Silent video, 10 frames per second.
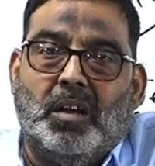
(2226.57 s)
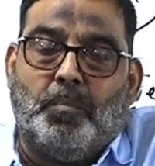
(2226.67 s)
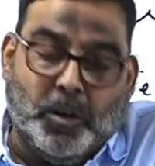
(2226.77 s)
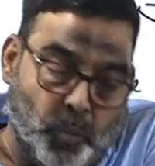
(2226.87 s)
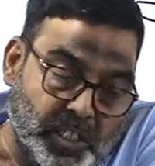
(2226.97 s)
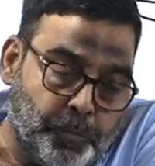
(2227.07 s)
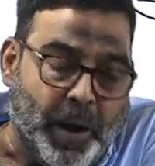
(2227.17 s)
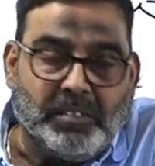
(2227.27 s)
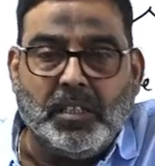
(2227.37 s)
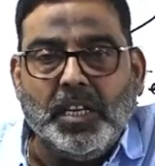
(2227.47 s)
But once
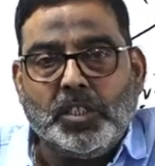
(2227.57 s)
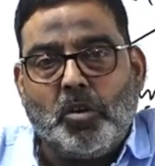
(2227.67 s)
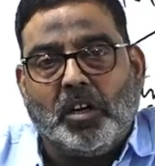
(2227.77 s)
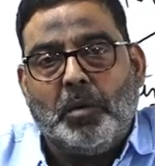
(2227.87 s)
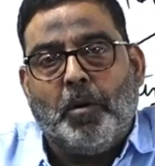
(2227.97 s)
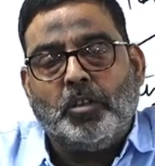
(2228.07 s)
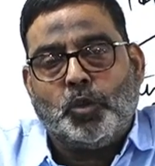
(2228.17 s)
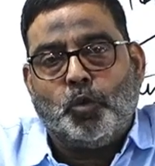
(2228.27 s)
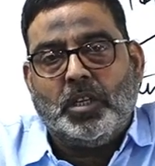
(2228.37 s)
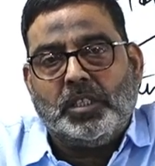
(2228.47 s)
Parsons has talked about the
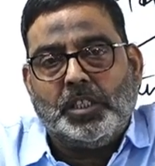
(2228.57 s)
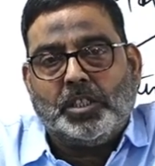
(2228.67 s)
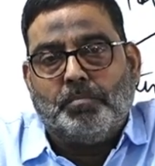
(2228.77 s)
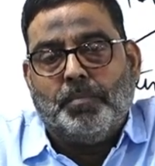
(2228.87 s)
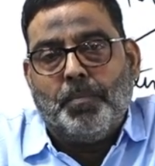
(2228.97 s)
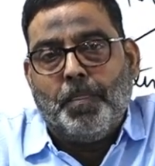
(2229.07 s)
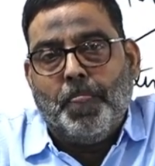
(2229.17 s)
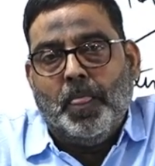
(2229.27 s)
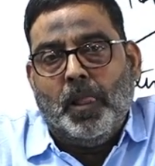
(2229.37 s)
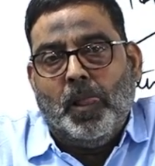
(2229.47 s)
social system,
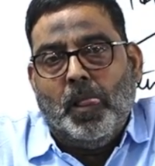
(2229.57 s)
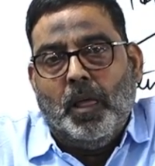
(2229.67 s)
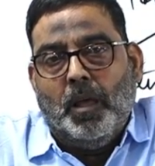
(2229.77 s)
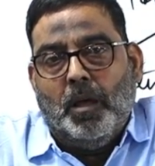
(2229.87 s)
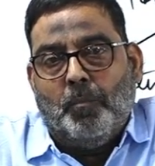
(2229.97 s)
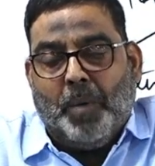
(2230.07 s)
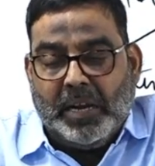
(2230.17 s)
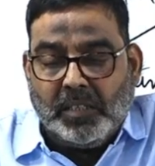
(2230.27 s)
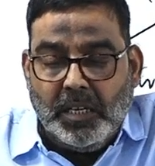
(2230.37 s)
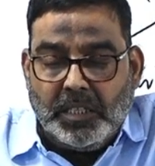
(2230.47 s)

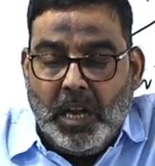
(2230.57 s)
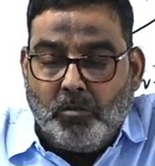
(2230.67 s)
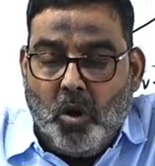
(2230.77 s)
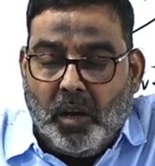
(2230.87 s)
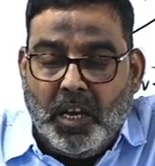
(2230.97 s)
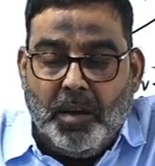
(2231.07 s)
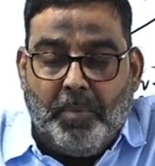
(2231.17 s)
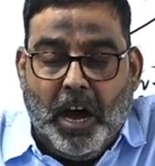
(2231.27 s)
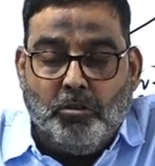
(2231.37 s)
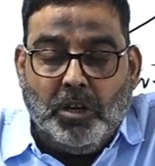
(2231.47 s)
Parsons is now talking
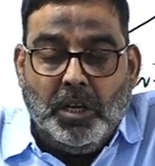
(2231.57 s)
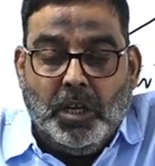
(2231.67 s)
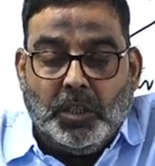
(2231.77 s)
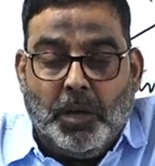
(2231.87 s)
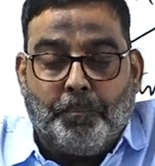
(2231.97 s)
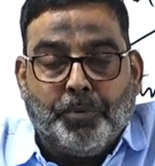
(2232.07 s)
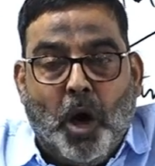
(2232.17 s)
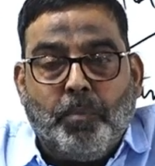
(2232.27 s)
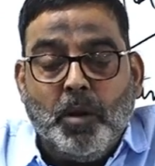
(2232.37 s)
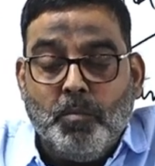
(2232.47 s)
about the
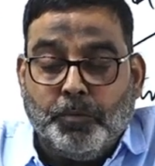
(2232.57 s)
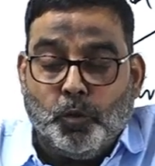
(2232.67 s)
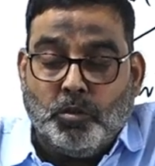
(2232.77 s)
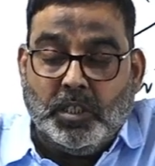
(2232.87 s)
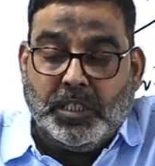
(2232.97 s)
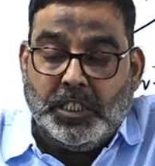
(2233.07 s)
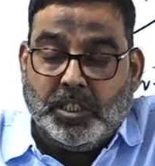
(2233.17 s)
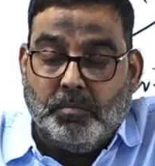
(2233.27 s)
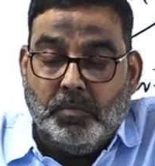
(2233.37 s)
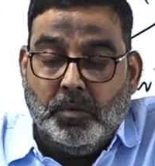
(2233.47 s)
problem of social
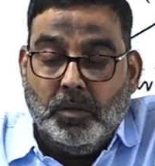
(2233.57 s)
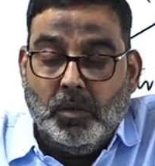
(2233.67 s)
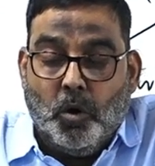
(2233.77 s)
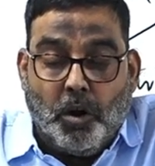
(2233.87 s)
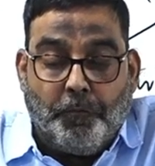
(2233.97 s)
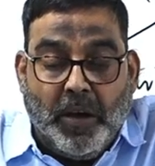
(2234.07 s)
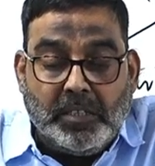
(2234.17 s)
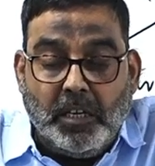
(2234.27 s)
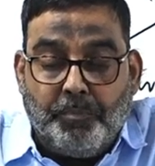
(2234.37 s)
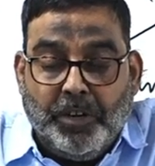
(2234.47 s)
system or
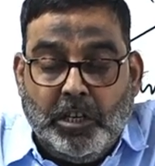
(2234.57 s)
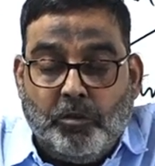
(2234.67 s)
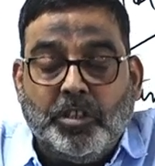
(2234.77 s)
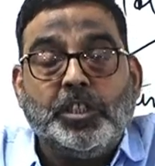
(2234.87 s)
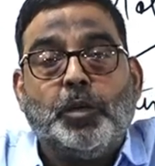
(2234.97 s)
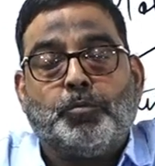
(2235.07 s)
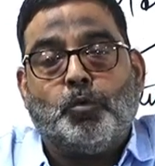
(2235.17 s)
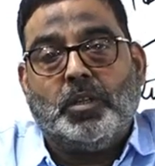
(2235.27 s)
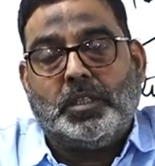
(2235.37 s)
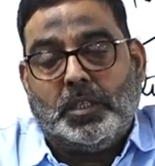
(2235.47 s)
functional prerequisite of
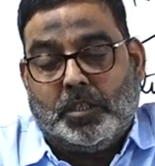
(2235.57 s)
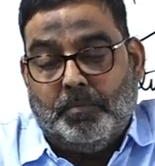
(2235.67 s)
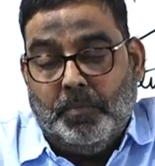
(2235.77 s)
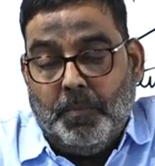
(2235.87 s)
social system.